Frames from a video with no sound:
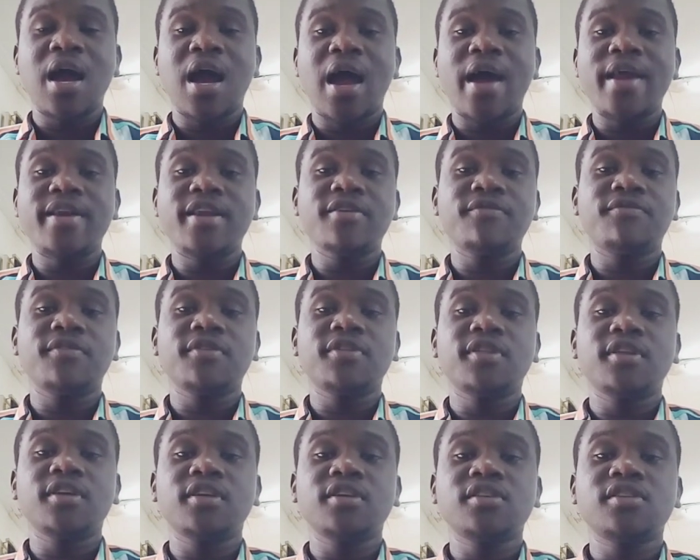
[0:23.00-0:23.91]
and
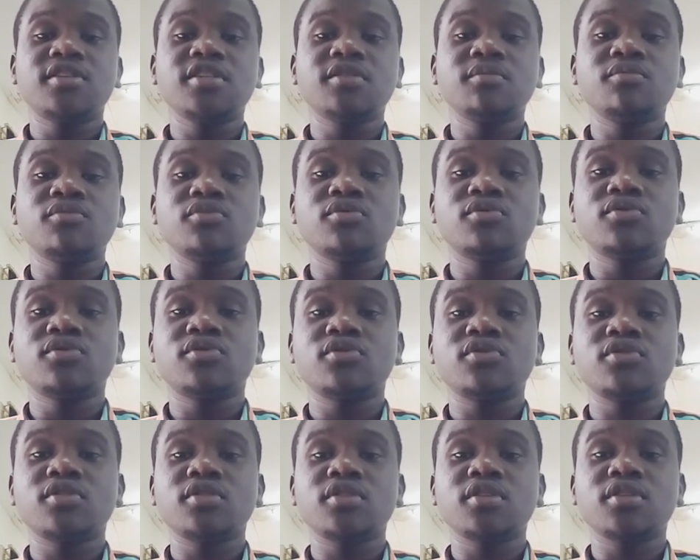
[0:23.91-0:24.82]
everything
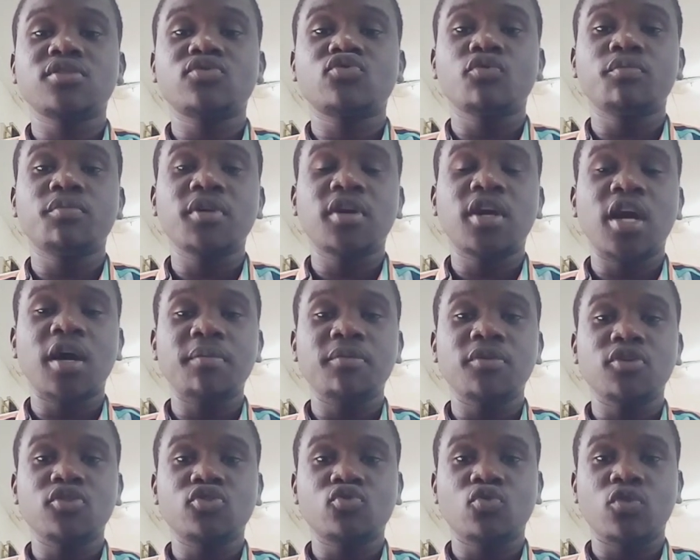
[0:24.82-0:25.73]
seems to be
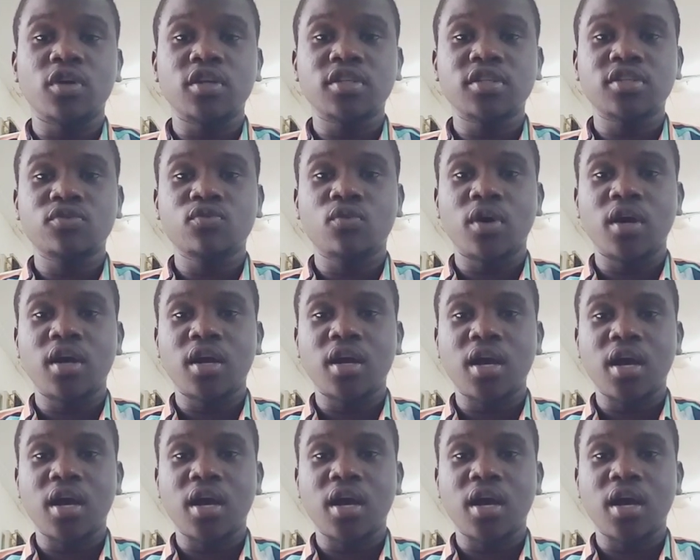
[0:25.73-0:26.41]
coming to us to